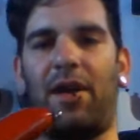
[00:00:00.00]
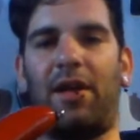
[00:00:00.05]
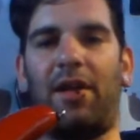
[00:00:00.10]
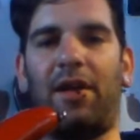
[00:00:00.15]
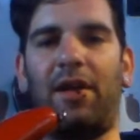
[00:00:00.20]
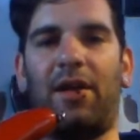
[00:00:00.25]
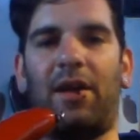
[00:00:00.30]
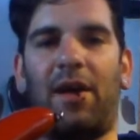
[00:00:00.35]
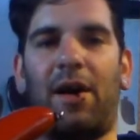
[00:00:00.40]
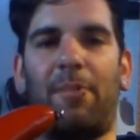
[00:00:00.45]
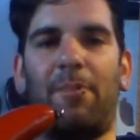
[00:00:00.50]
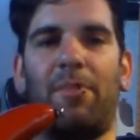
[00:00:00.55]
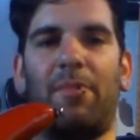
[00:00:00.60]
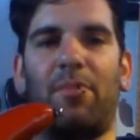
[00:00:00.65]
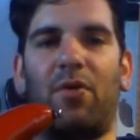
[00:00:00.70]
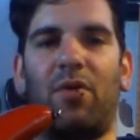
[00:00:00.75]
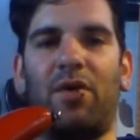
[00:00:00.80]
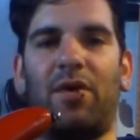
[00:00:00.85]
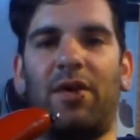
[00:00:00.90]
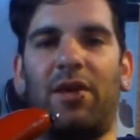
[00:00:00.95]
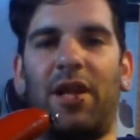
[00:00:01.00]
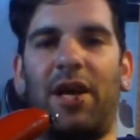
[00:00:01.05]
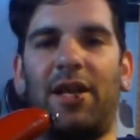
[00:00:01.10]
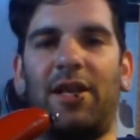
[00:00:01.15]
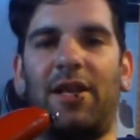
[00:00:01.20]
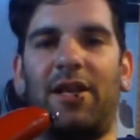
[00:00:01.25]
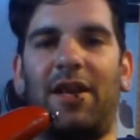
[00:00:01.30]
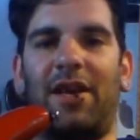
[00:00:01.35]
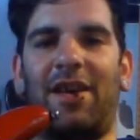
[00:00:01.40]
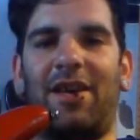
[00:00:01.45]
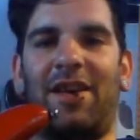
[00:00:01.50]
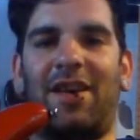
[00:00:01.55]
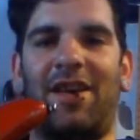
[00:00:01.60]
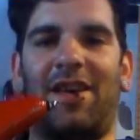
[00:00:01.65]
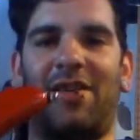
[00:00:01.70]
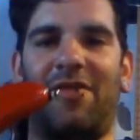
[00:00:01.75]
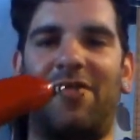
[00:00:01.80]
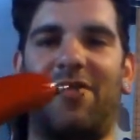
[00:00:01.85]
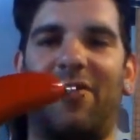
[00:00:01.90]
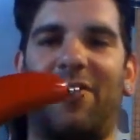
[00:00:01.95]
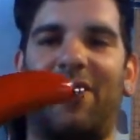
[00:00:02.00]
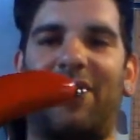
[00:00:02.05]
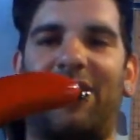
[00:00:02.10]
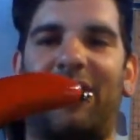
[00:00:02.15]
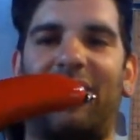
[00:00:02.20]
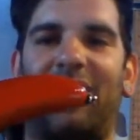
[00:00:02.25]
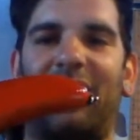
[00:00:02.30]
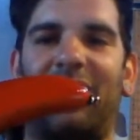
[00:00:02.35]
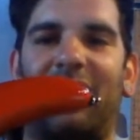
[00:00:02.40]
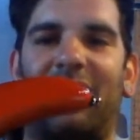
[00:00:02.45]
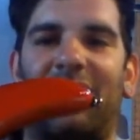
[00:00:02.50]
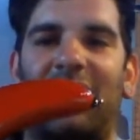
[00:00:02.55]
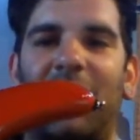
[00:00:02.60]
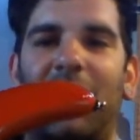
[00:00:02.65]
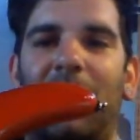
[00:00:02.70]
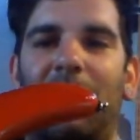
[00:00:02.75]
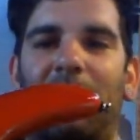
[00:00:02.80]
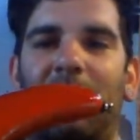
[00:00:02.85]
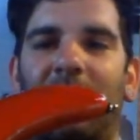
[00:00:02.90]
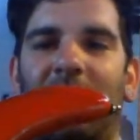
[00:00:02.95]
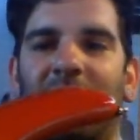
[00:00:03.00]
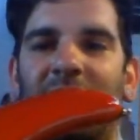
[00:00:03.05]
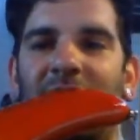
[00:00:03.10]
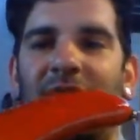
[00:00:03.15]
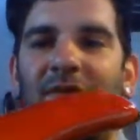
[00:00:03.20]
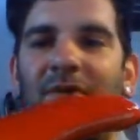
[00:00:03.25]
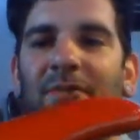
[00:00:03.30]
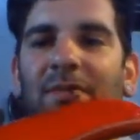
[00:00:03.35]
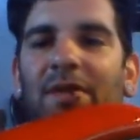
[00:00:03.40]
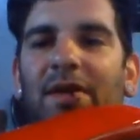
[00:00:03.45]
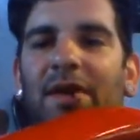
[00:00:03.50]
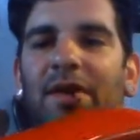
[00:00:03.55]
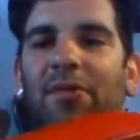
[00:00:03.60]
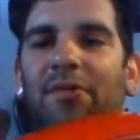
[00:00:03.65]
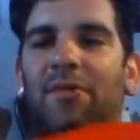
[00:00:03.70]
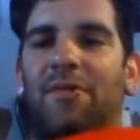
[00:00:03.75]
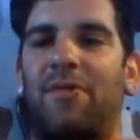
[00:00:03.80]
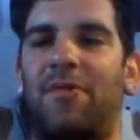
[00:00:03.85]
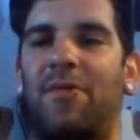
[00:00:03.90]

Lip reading: it, I'm more than glad to take it. If he wants to keep it for himself,